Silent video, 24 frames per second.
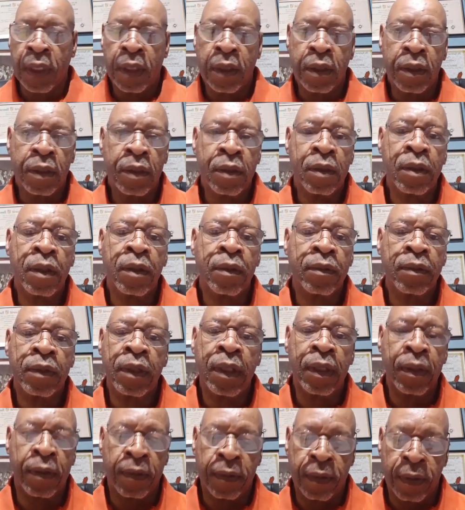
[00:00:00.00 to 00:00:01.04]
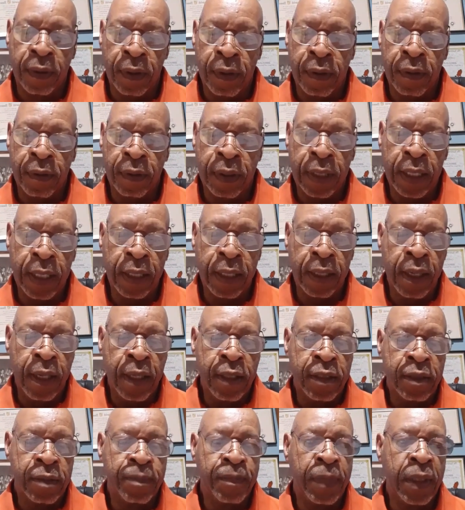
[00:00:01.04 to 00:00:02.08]
You don't know, okay?
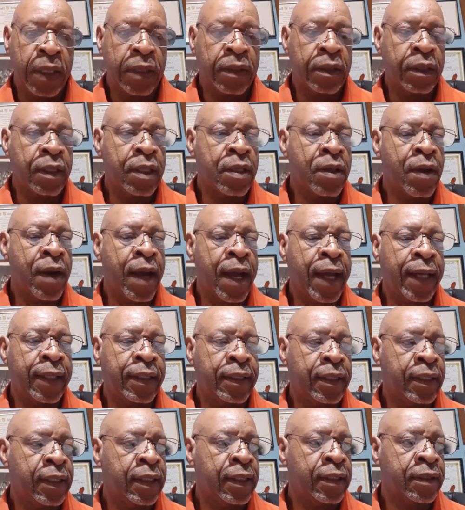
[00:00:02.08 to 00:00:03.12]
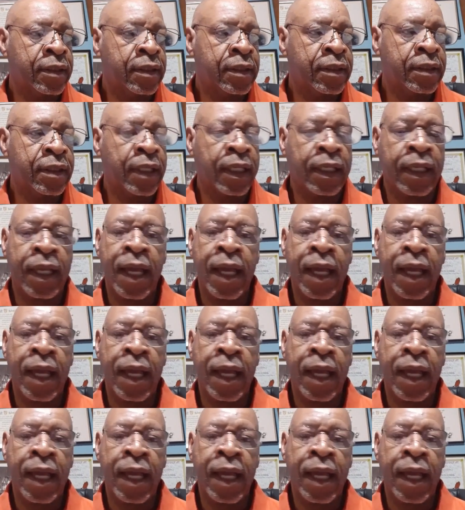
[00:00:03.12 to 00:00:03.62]
But your idea is to say,